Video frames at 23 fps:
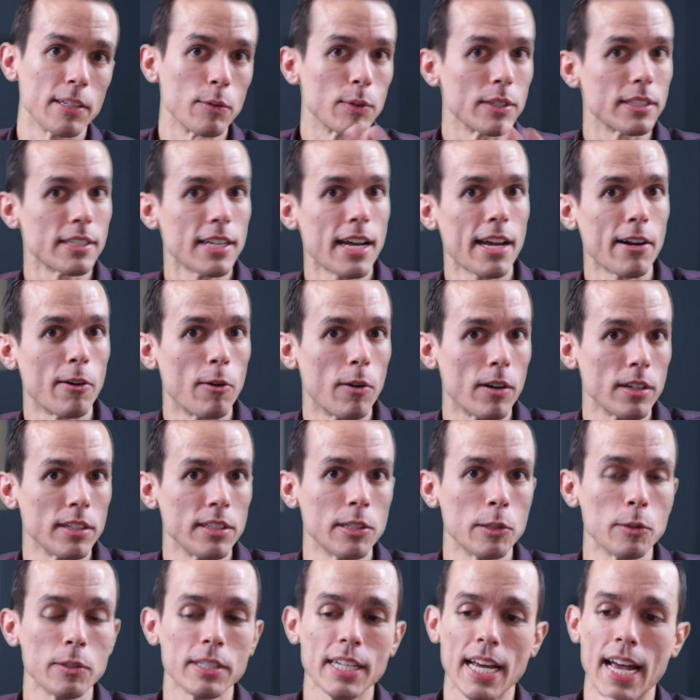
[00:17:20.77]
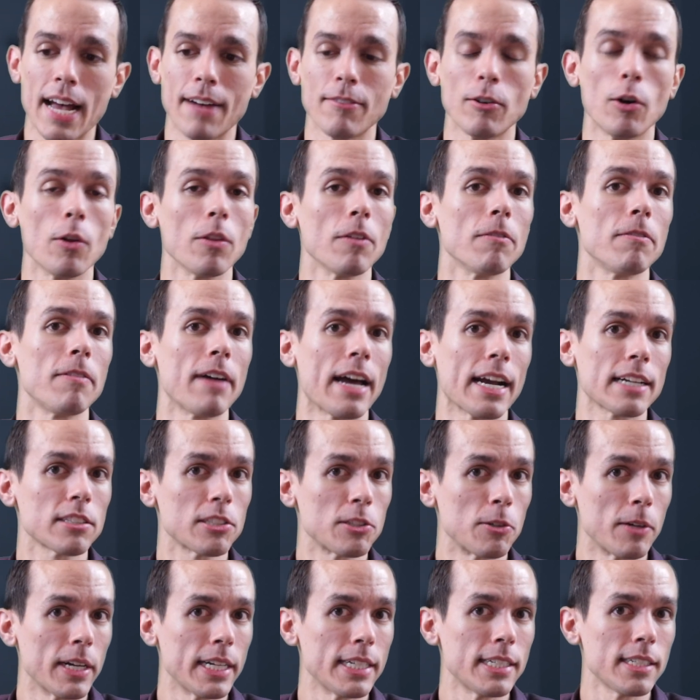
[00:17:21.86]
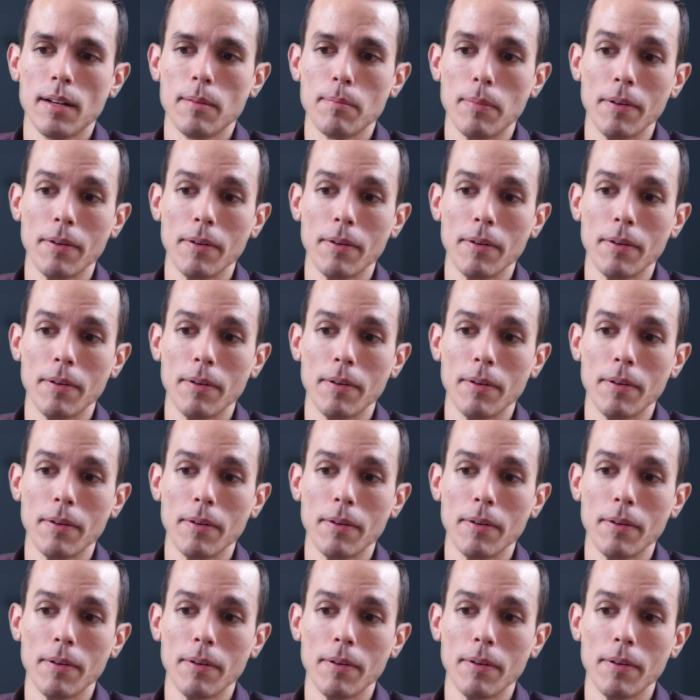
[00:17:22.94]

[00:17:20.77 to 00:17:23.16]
It was not on you to have all the facts straight.